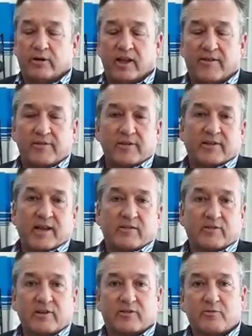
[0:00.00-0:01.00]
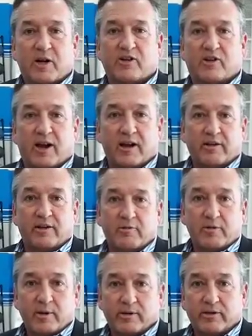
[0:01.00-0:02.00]
the level of intensity is much higher than I
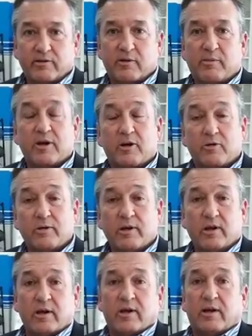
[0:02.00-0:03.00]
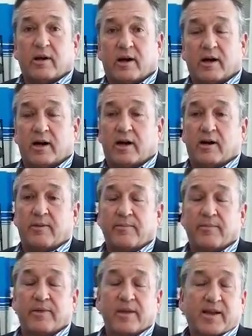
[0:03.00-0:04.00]
would be able to do on my own.
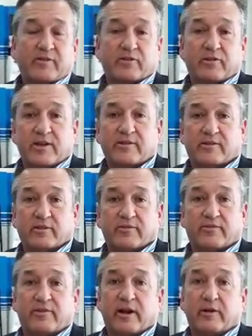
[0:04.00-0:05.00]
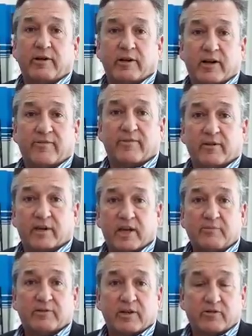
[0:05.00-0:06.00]
The exercises are varied enough that it
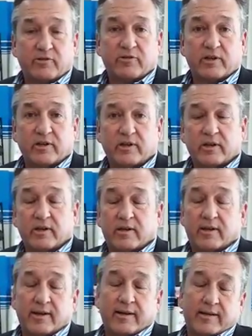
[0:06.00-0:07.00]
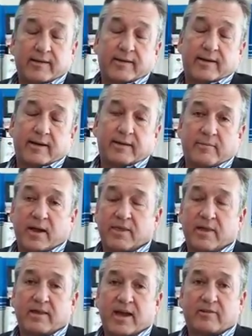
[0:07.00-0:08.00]
keeps it interesting, and I
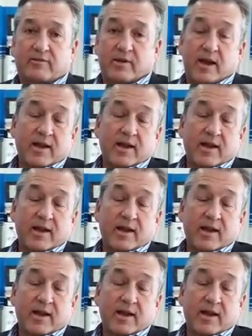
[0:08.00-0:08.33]
think that